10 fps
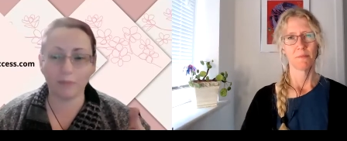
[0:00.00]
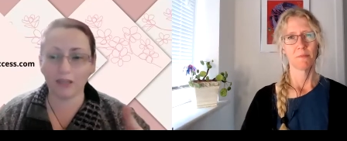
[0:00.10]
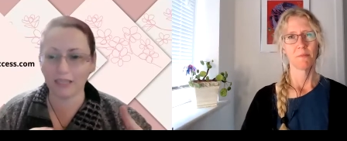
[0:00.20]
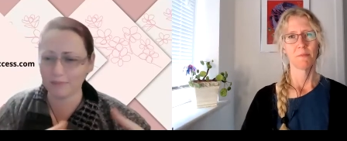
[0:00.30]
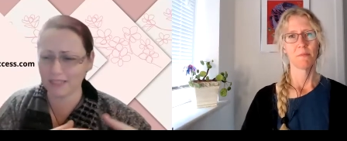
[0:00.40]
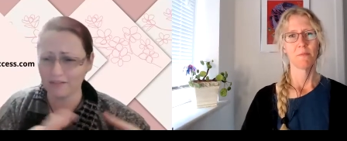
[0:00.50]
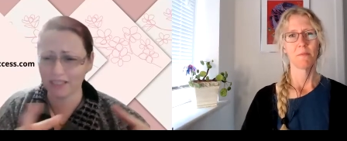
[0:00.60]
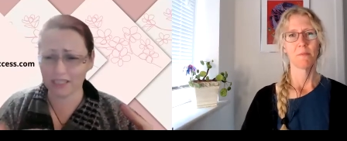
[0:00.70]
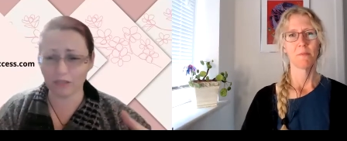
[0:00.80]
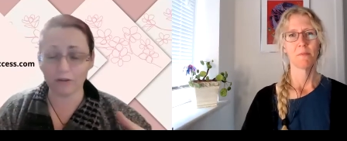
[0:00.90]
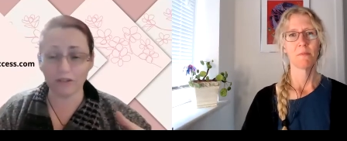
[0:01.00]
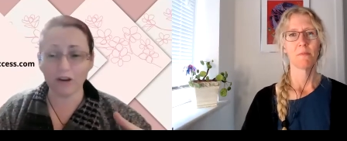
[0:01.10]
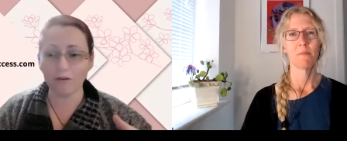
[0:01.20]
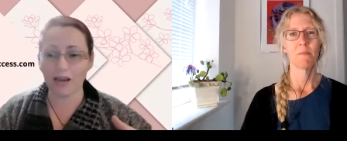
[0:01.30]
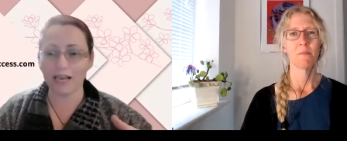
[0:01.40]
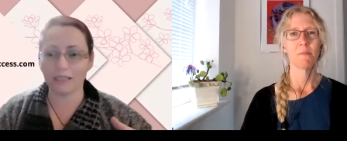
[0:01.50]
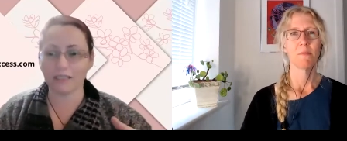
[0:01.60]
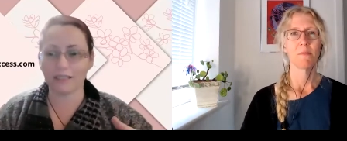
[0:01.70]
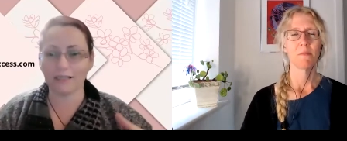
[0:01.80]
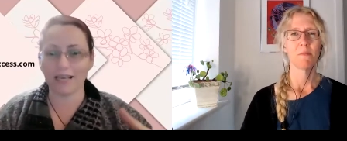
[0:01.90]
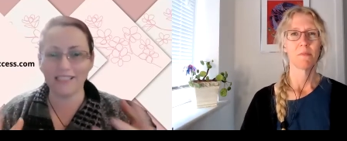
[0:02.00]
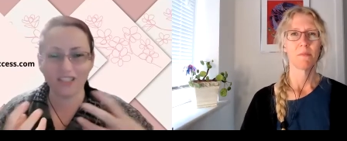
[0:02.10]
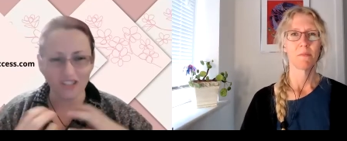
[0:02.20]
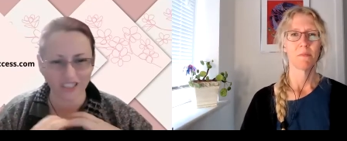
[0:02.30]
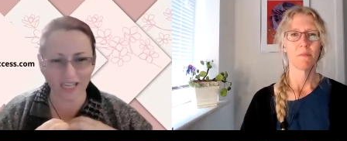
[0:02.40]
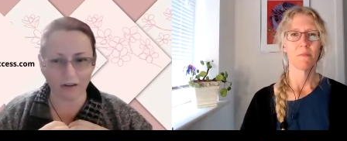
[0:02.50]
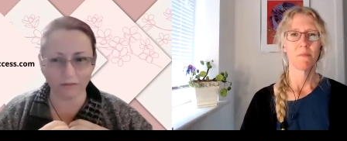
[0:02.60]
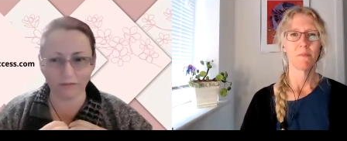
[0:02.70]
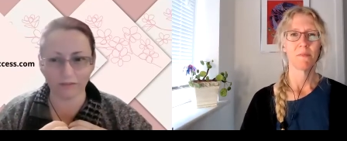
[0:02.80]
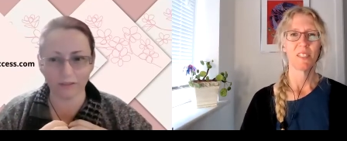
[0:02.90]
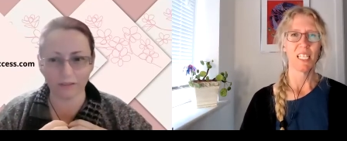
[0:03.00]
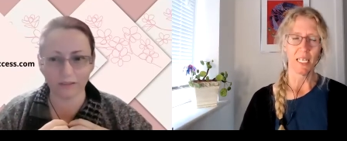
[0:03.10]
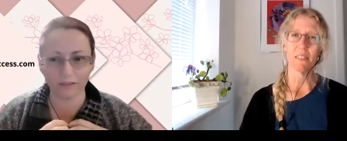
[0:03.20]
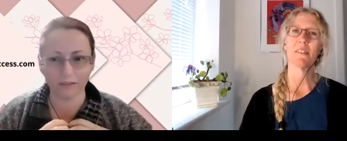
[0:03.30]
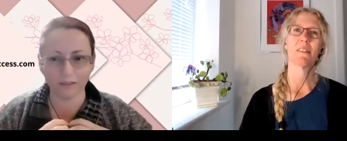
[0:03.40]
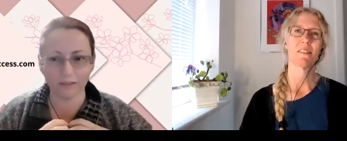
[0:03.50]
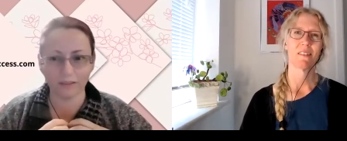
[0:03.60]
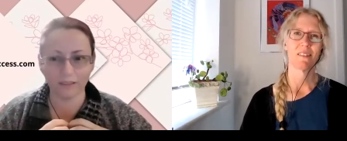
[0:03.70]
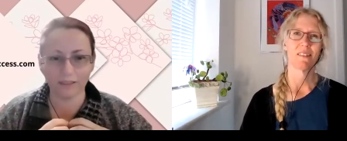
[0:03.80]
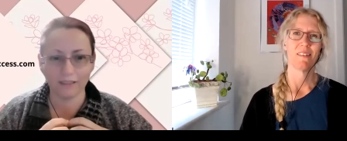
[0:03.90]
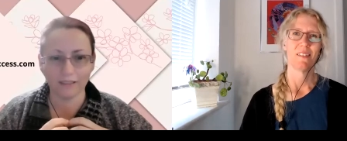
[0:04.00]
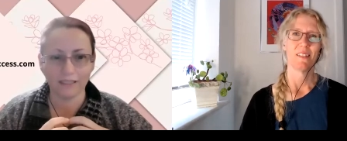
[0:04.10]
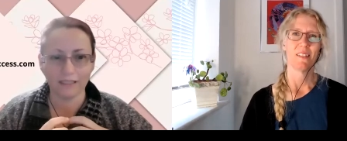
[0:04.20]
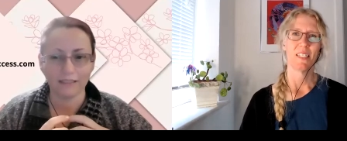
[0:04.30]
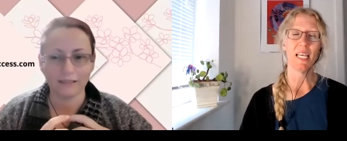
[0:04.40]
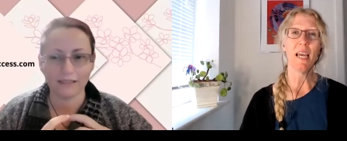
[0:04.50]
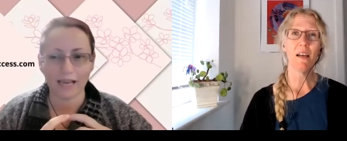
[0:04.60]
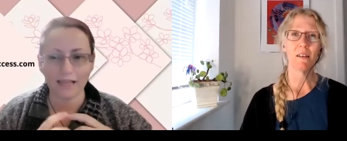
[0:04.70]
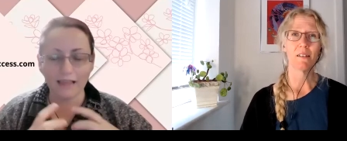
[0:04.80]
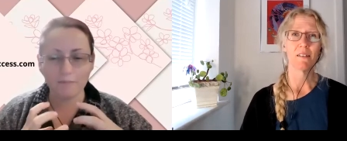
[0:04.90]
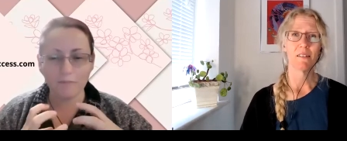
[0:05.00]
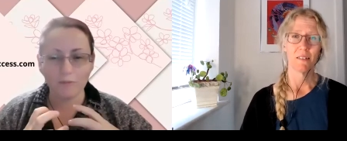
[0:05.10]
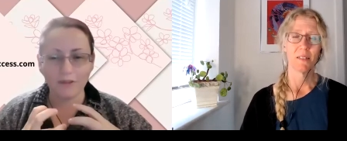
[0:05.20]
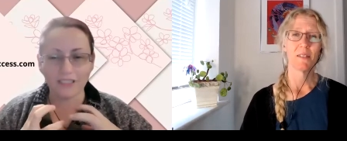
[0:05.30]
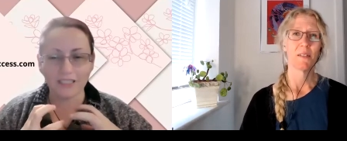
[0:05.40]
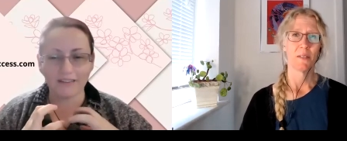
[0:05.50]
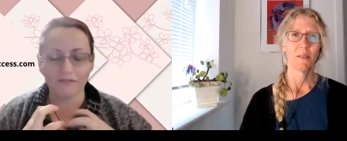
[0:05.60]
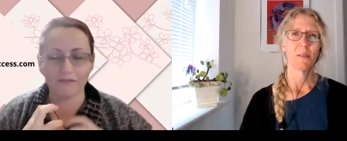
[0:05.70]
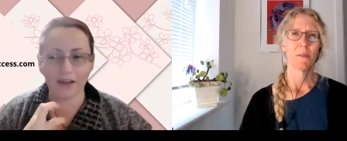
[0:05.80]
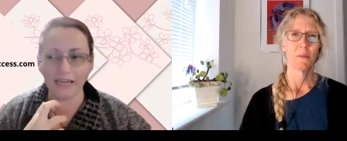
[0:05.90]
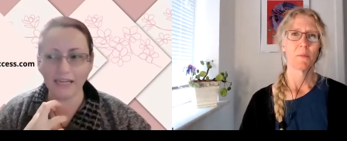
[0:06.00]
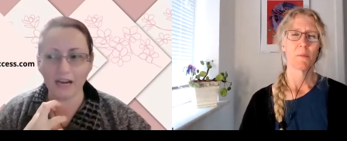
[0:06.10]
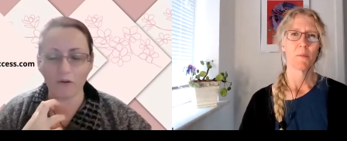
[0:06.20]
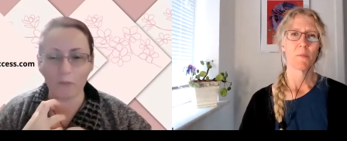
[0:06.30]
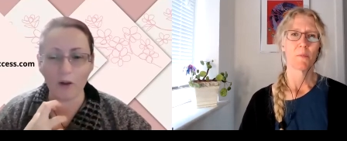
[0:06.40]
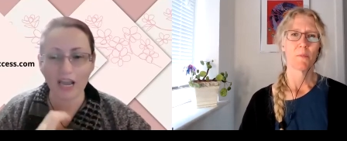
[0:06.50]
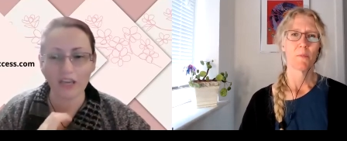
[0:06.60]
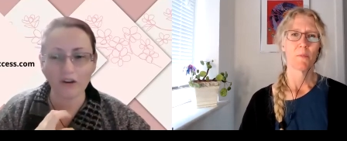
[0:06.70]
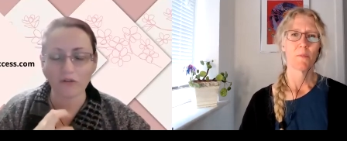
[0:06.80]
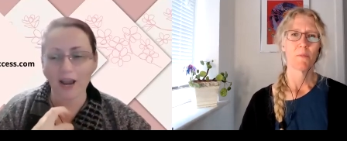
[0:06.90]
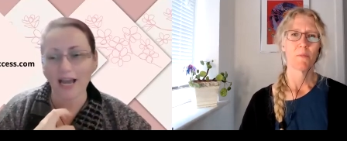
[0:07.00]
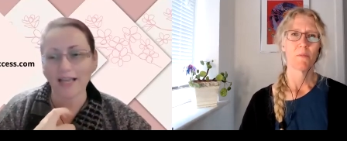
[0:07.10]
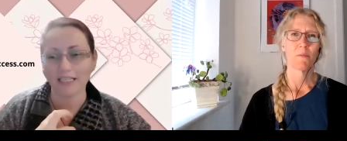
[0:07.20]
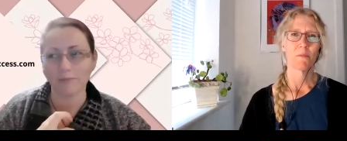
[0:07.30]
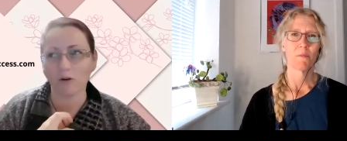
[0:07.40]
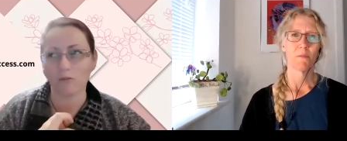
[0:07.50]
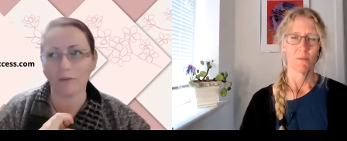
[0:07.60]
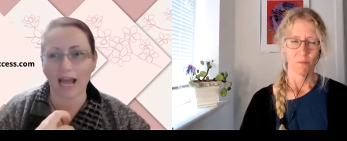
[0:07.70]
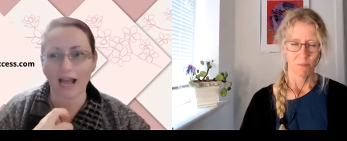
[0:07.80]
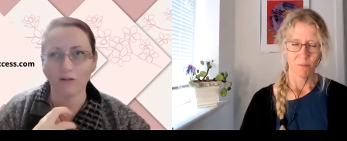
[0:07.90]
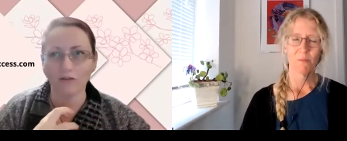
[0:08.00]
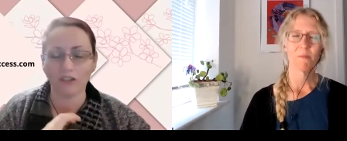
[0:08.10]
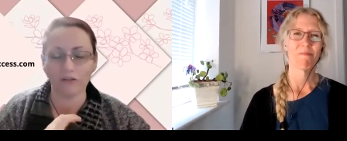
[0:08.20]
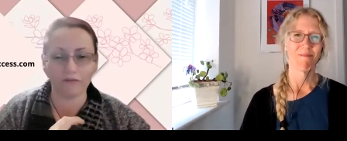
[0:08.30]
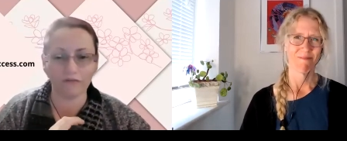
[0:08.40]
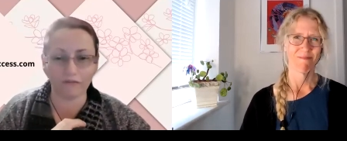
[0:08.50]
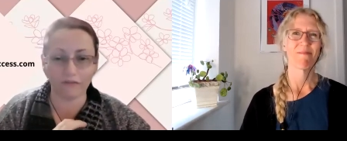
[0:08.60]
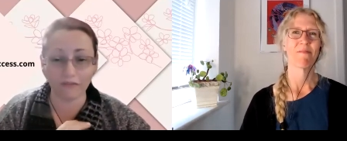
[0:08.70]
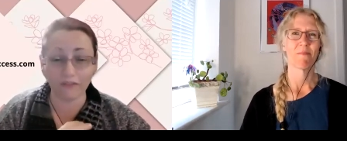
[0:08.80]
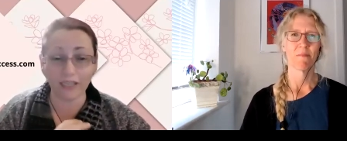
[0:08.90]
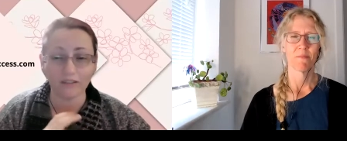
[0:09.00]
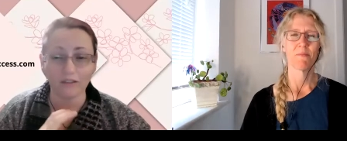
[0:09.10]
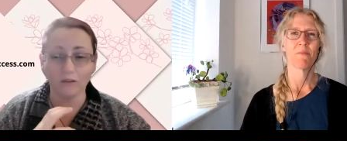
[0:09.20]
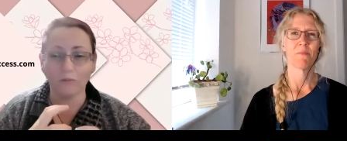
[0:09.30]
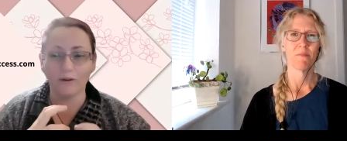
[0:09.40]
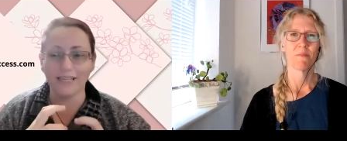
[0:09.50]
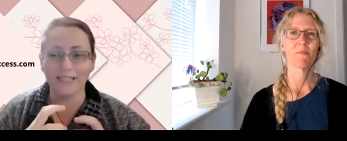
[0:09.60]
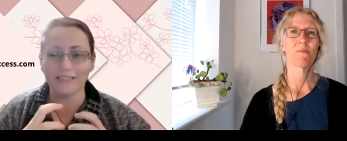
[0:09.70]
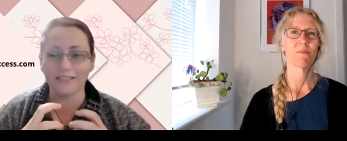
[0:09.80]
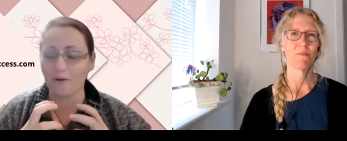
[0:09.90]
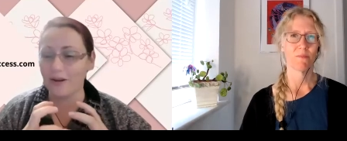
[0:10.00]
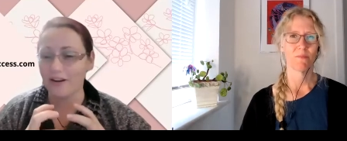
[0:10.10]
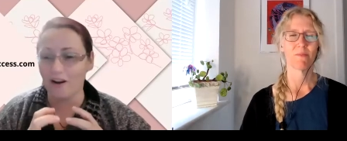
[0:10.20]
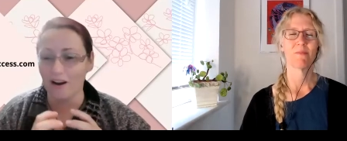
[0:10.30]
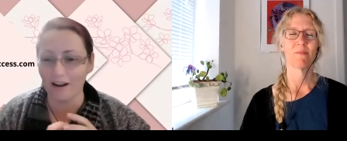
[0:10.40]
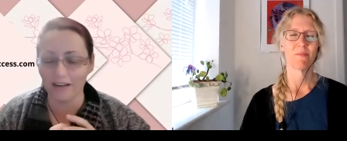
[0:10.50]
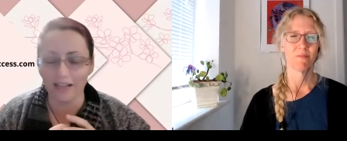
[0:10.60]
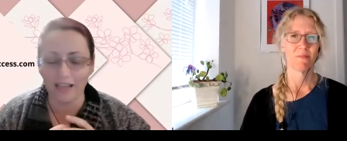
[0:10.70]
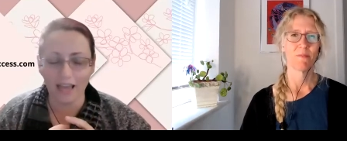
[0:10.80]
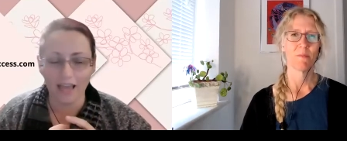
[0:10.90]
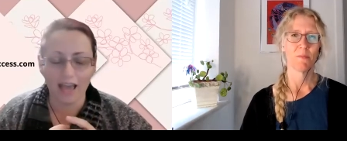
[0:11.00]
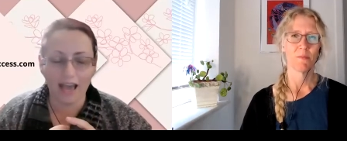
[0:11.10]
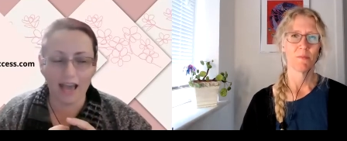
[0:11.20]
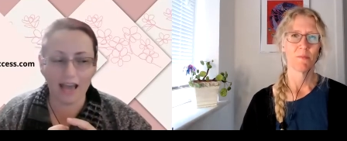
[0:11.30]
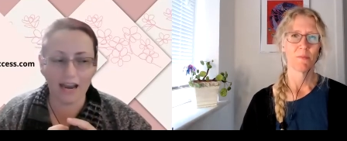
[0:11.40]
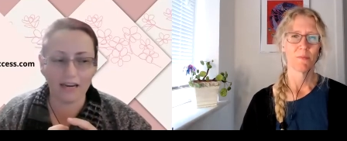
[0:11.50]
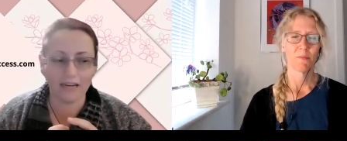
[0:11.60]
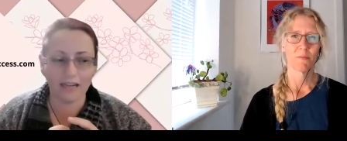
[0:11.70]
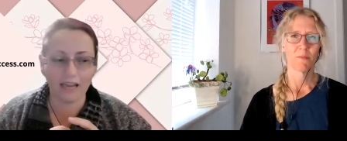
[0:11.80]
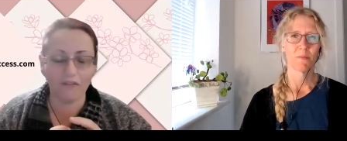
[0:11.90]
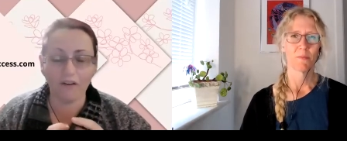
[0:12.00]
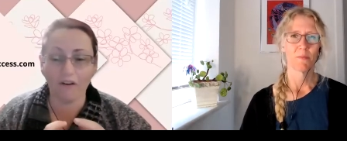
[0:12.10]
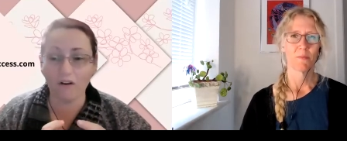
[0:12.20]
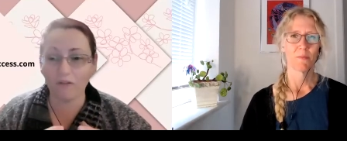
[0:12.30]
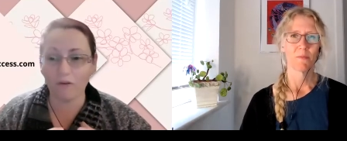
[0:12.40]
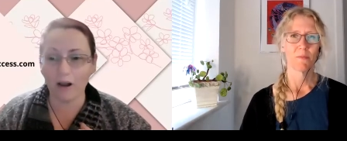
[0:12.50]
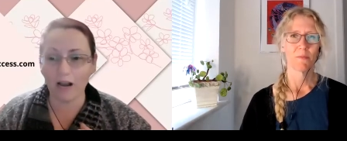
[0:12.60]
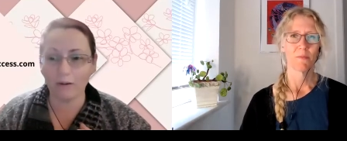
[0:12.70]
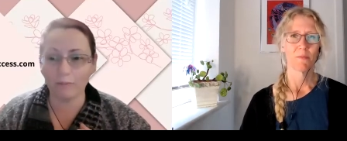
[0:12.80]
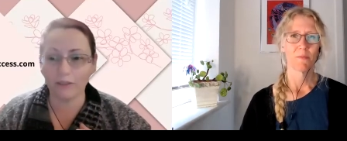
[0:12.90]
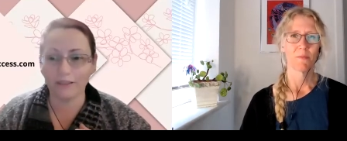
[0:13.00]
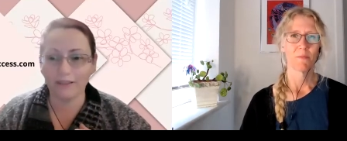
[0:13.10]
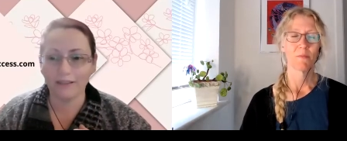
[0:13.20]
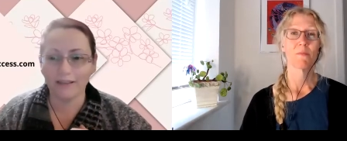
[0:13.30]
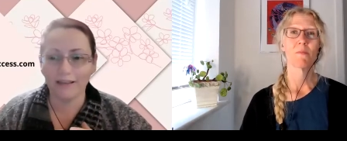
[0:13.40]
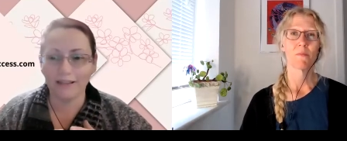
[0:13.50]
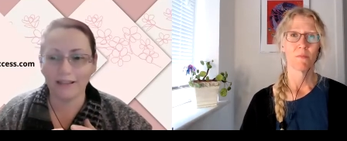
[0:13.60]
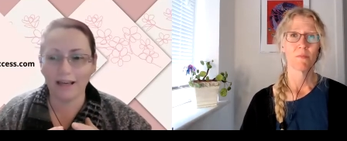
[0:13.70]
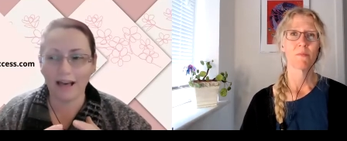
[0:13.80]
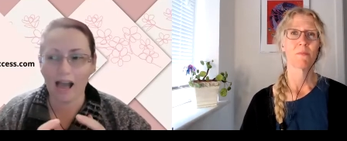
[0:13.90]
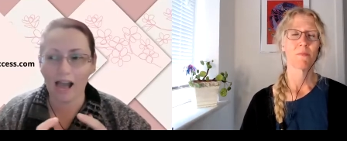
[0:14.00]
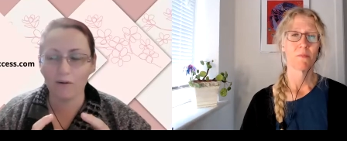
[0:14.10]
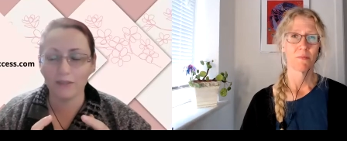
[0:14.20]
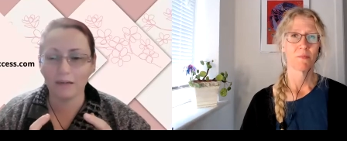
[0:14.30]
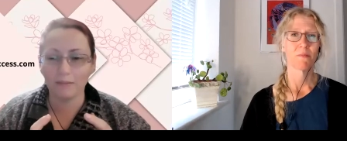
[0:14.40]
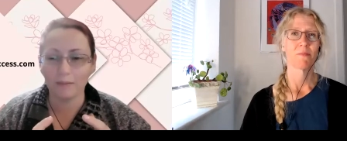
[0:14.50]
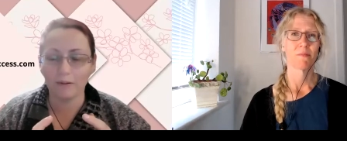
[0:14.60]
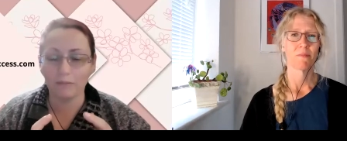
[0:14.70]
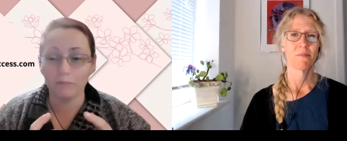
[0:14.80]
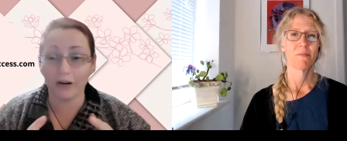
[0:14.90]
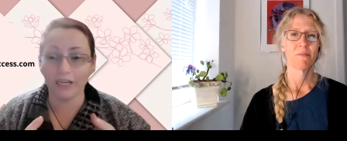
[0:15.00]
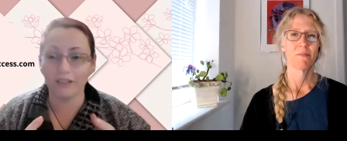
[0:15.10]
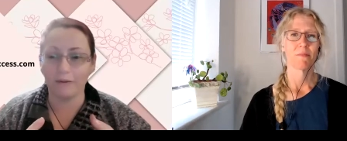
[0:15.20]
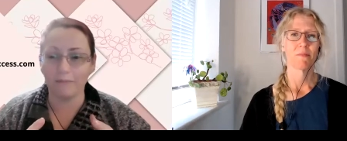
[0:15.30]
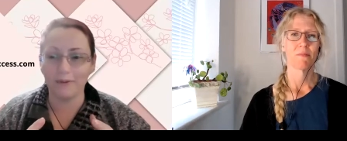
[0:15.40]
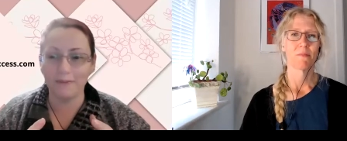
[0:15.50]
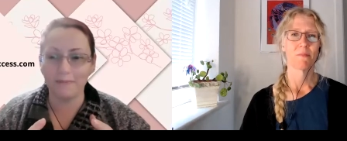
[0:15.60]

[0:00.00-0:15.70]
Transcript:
Speaker 1: plugging themselves into the world no it's into yourself yes yeah take that moment to find out where you're at at this moment how do you feel what is mm. going on and if you're overwhelmed I always tell people brain dump.